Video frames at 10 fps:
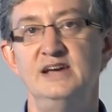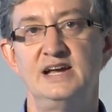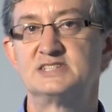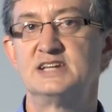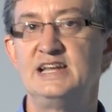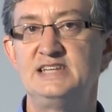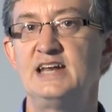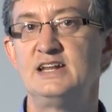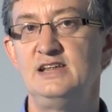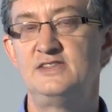It's an
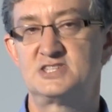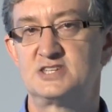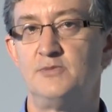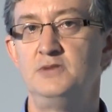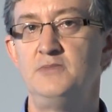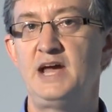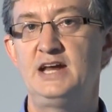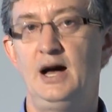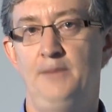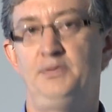identity that someone made
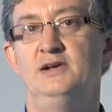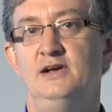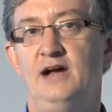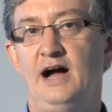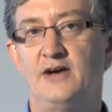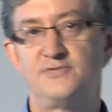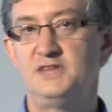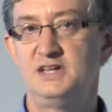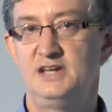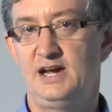up out of
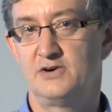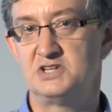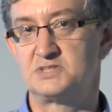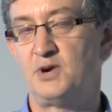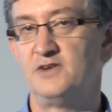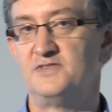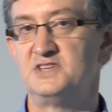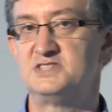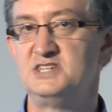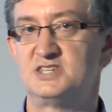thin air as part of this
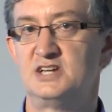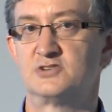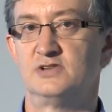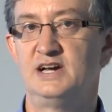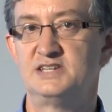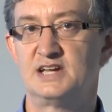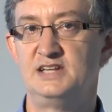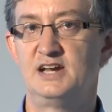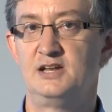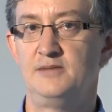decentralized
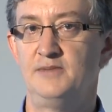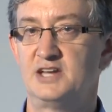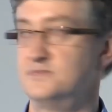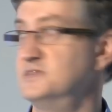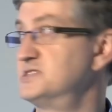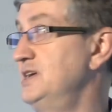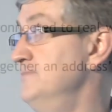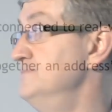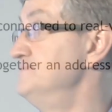identity management scheme.